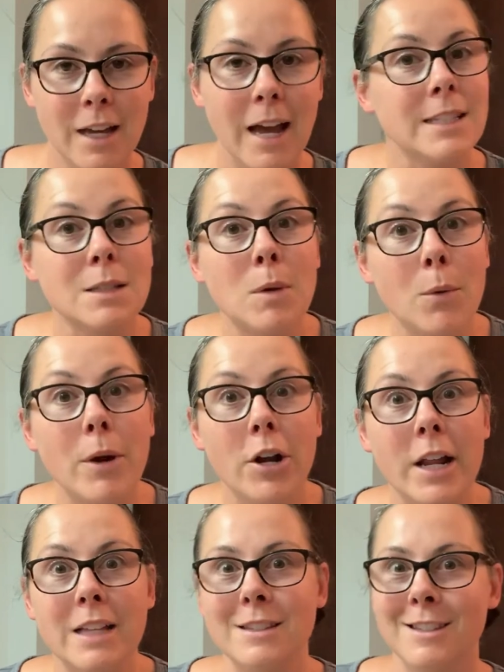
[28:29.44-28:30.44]
Ask me where
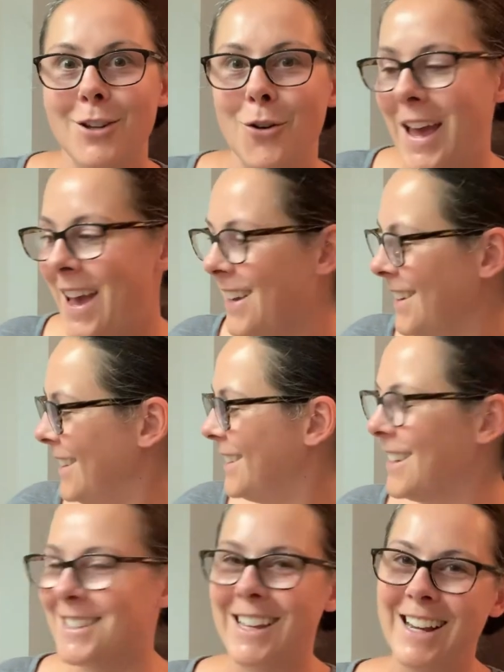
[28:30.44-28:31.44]
it is, okay?
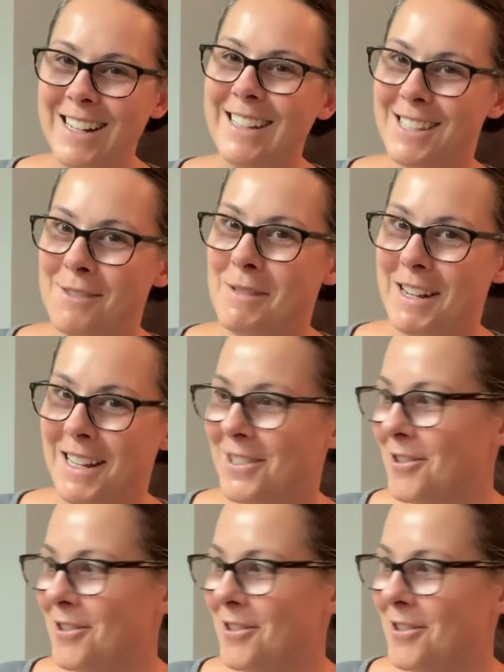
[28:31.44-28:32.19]
Because I need somebody